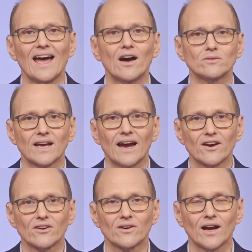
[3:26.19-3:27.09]
out
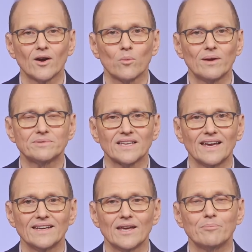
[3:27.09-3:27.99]
our website at